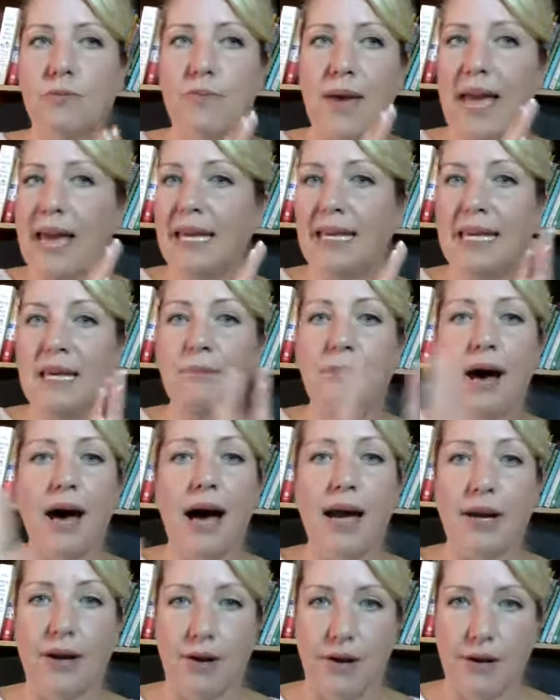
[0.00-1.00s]
any
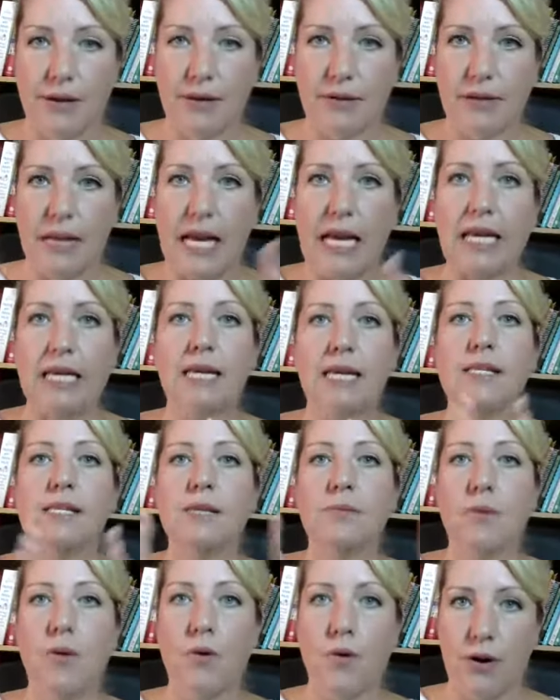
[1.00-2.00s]
buyer, any
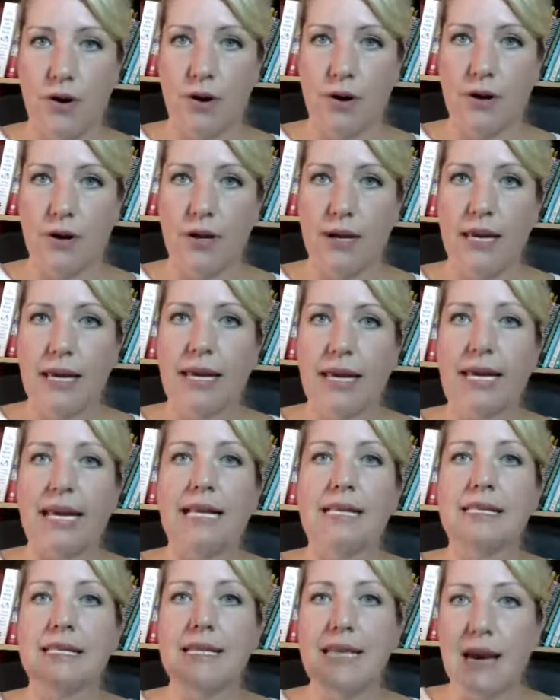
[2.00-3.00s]
supporter,
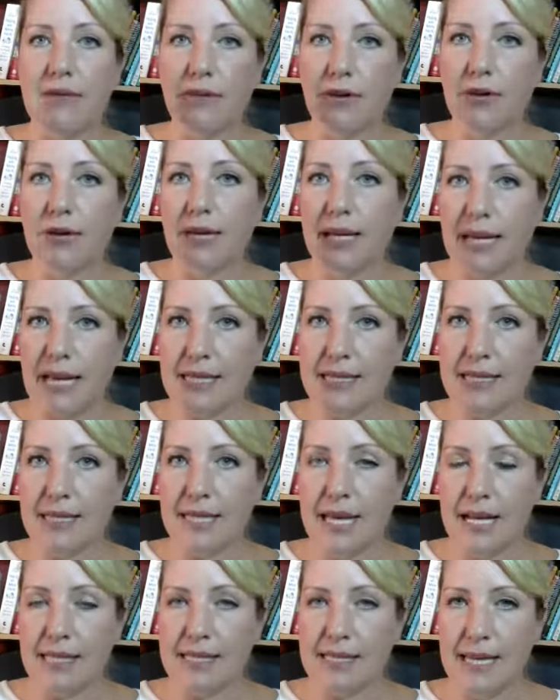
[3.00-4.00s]
is never going to get to
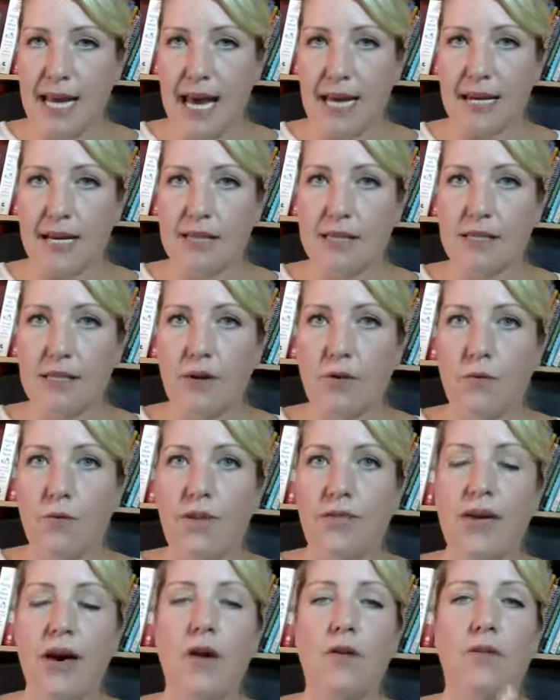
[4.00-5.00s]
that status
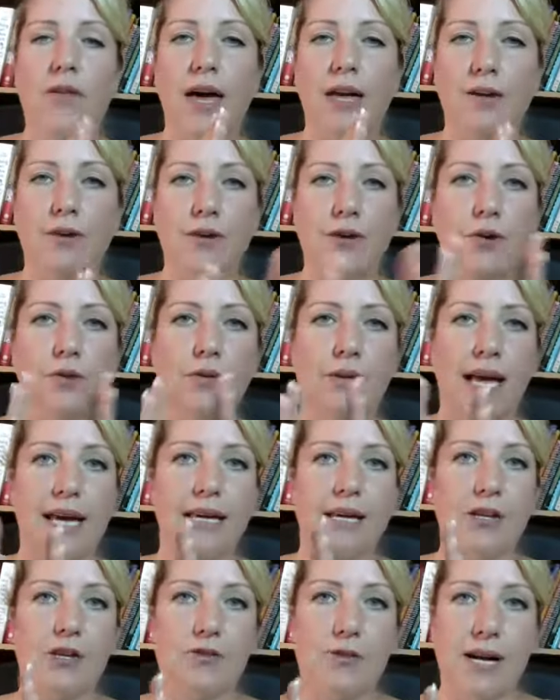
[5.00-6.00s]
without that know,
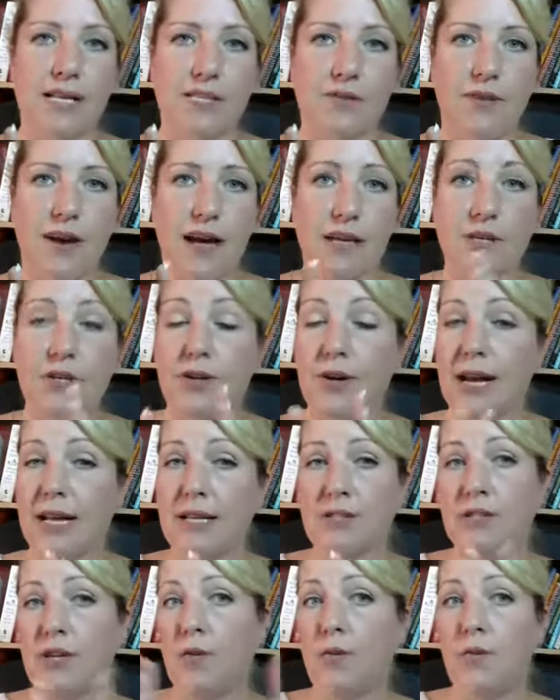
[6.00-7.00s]
like, and trust factor.
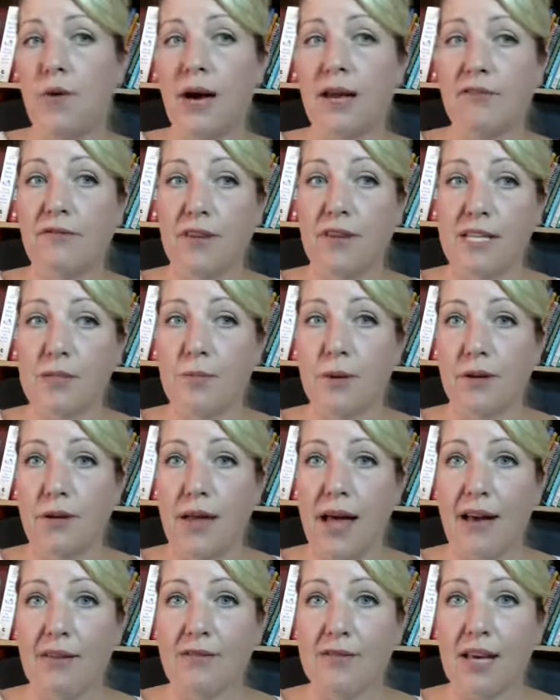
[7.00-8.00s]
And so what Facebook
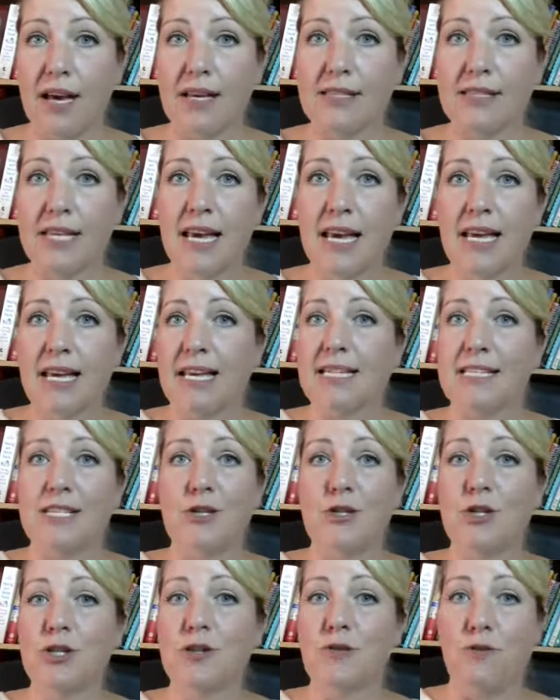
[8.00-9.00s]
Live does is it
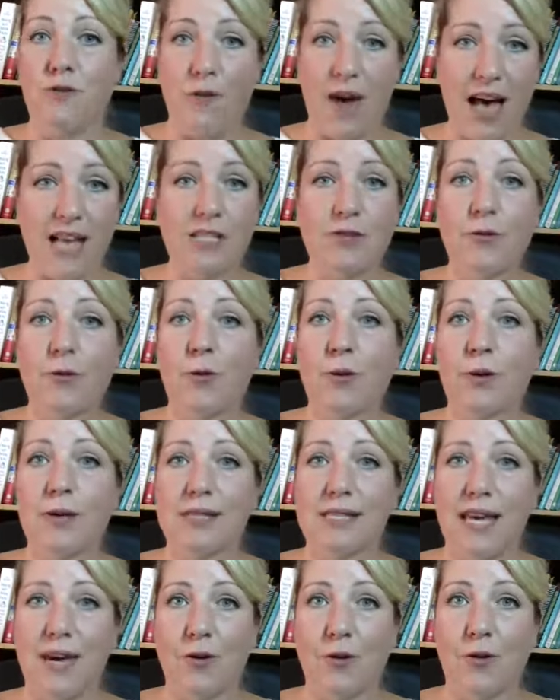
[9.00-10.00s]
just fast forwards
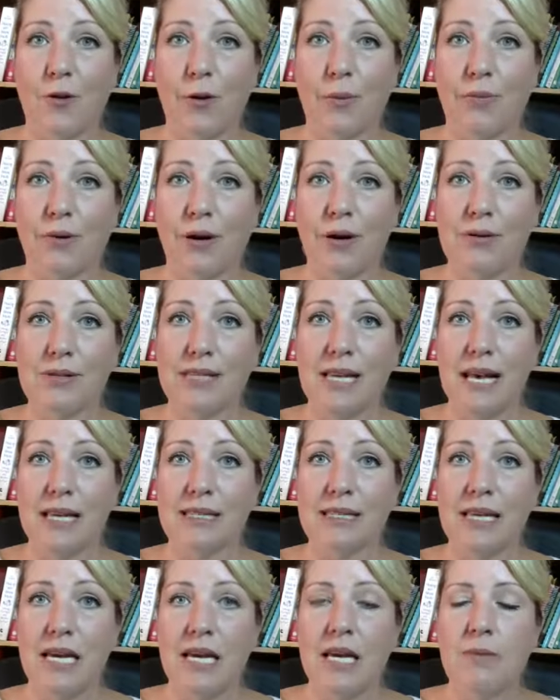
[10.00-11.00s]
that whole
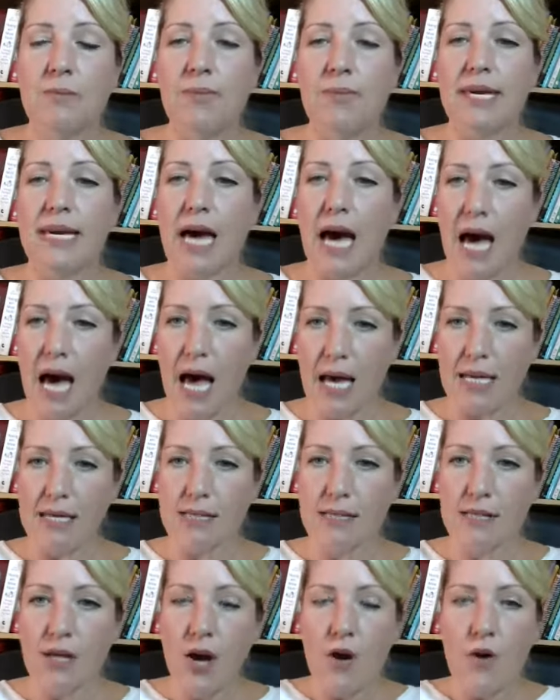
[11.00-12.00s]
process, because